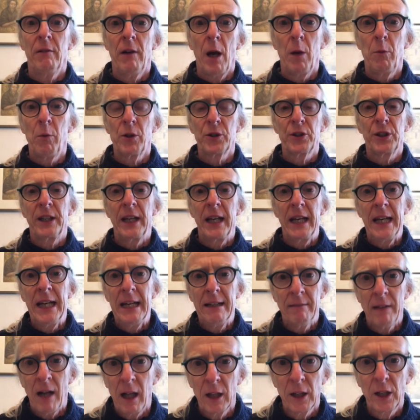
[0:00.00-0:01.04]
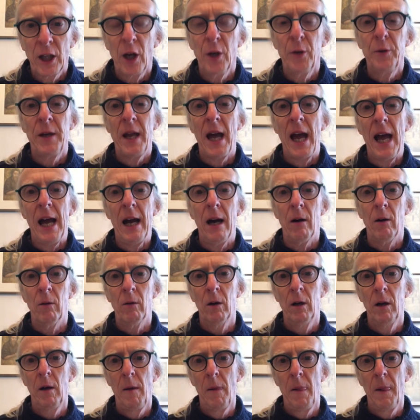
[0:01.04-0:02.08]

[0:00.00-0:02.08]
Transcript: I wasn't here, I'll go now.